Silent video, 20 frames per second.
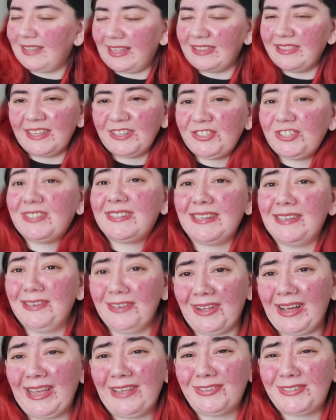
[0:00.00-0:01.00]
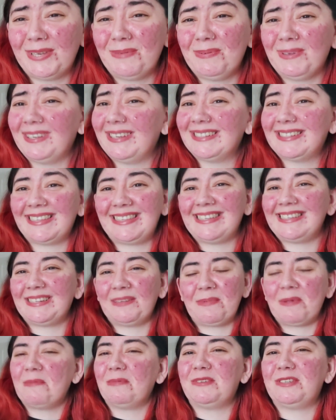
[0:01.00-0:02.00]
And that's just in life, to be honest. I think
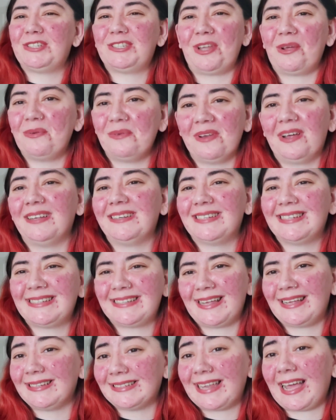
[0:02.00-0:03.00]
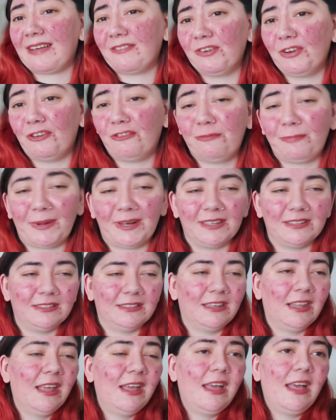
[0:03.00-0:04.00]
some people just don't understand to have an off
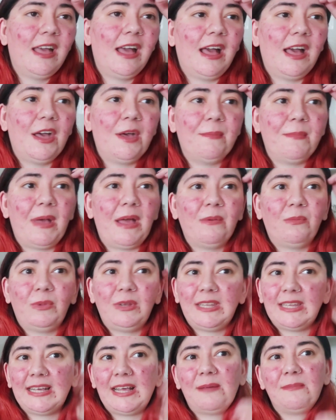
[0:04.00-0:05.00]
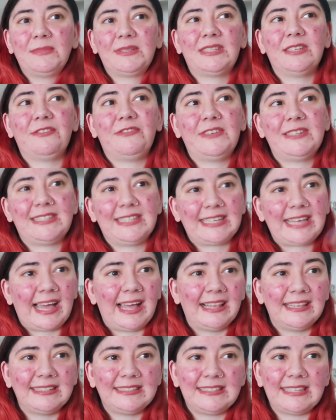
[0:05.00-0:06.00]
button. And when it comes to
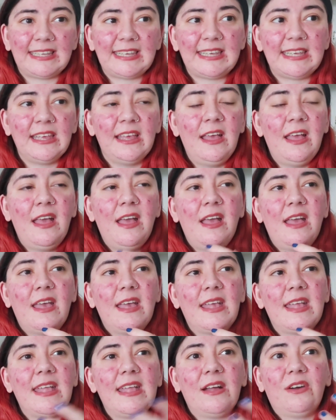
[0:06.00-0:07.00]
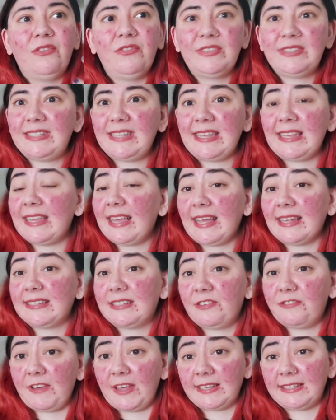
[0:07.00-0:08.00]
physicality, obviously it has
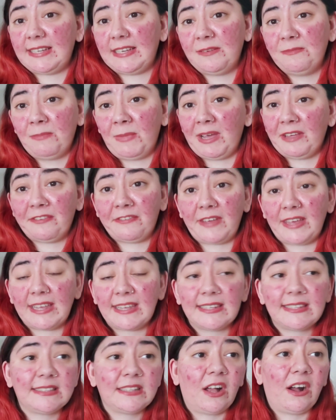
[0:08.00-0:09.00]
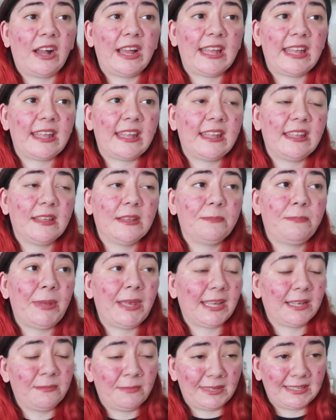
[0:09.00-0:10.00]
affected my face. I
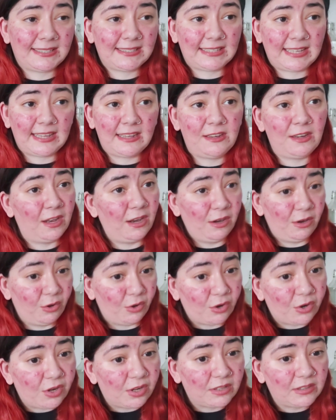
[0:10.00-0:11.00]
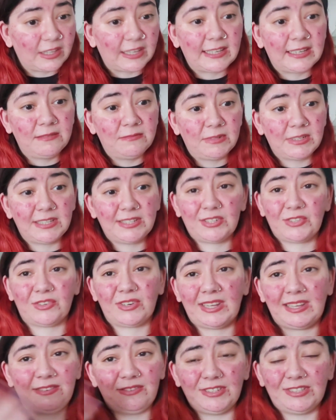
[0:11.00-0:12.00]
pick my skin a lot. Like, I'm really
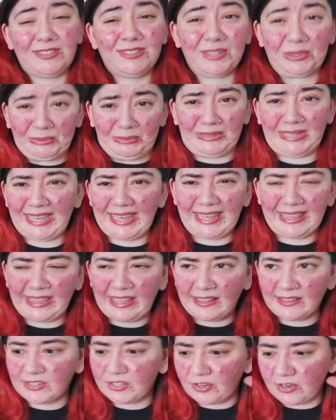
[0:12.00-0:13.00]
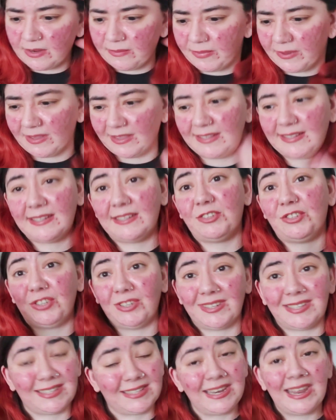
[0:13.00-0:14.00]
sorry if you don't want to hear that, sorry, but this is
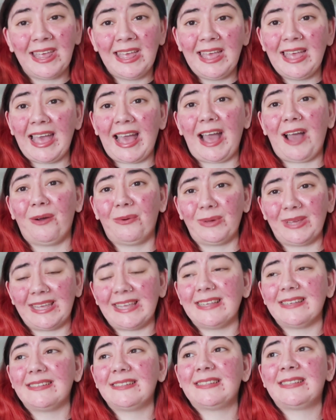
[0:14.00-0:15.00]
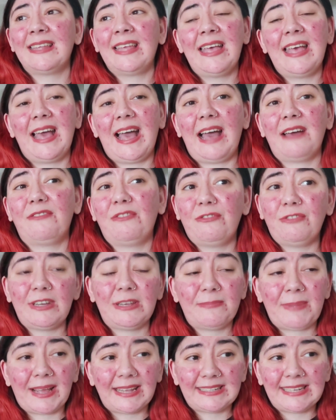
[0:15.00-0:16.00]
just how it is. I have a
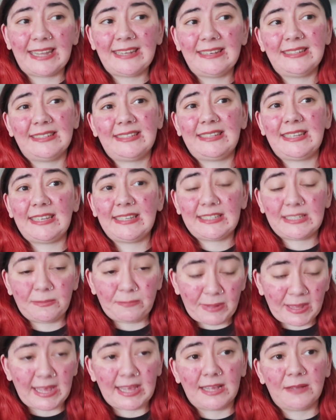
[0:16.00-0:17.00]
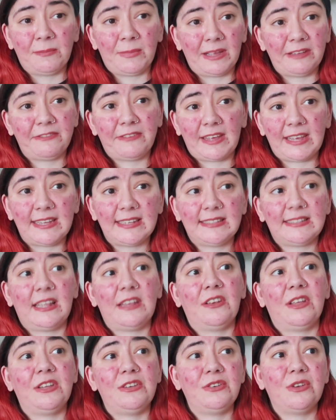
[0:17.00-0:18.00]
really bad tendency to pick my face,
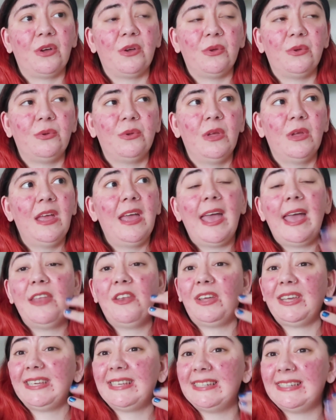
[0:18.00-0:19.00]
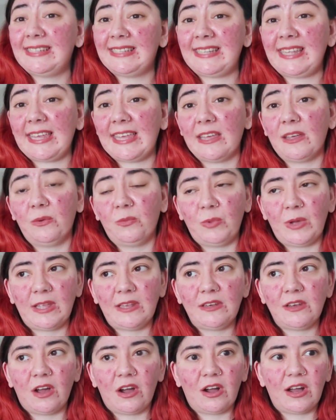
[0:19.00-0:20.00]
and I know, and I can see it
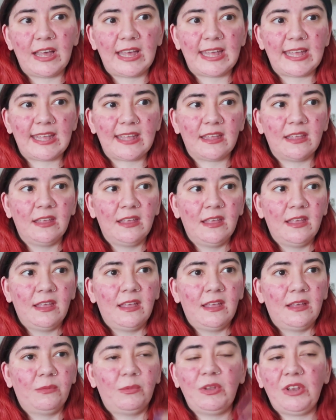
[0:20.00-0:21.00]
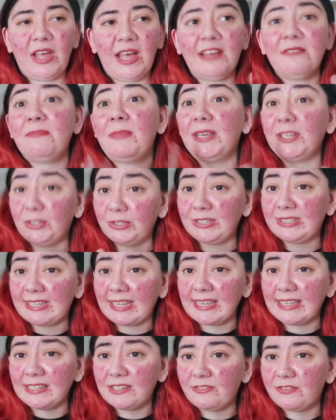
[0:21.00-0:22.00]
when I have my good
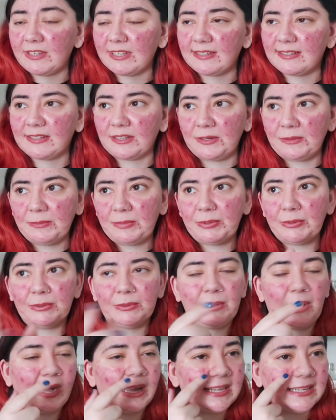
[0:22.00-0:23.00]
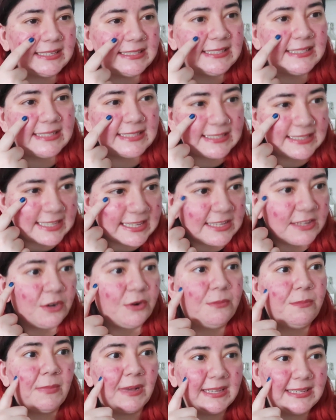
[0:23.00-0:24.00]
days, for example. I can see
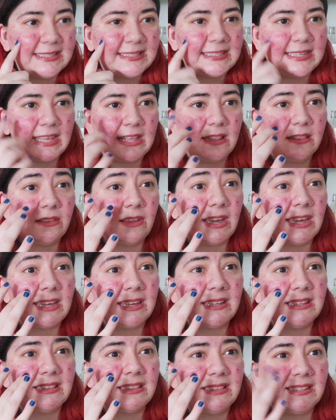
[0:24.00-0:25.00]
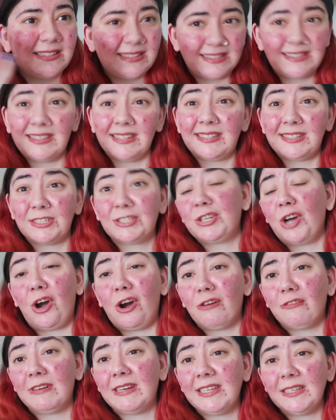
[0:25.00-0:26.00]
on my skin like the
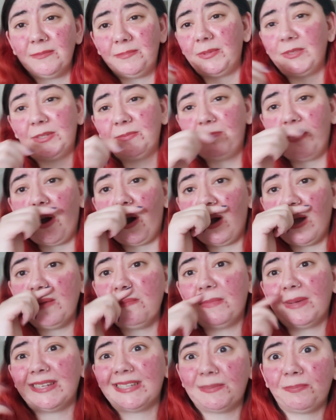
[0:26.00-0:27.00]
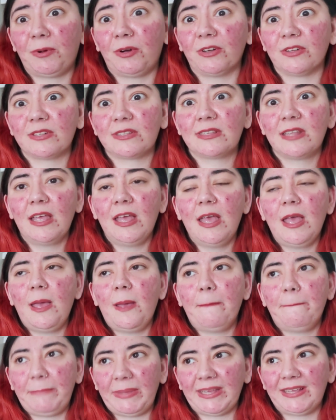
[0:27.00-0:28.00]
scarring but behind my spots,
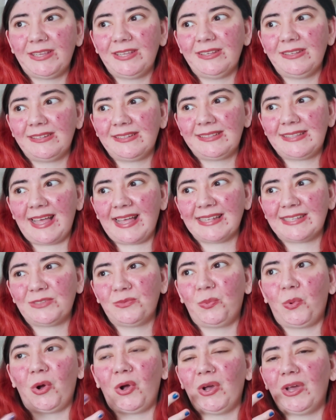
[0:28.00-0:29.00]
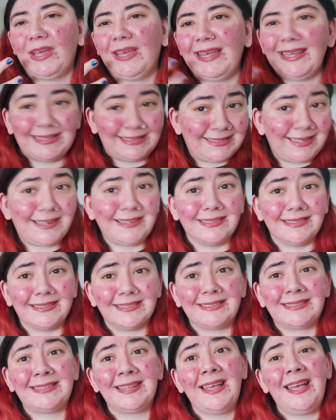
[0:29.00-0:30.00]
because that's what it
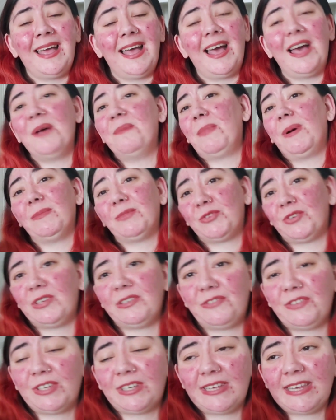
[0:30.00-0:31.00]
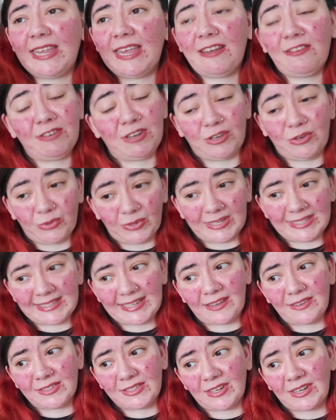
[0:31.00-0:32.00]
does. I'm sorry if you can hear any noise
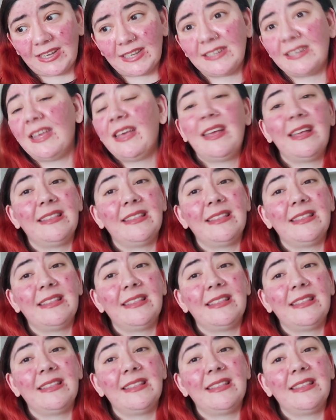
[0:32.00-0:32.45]
outside.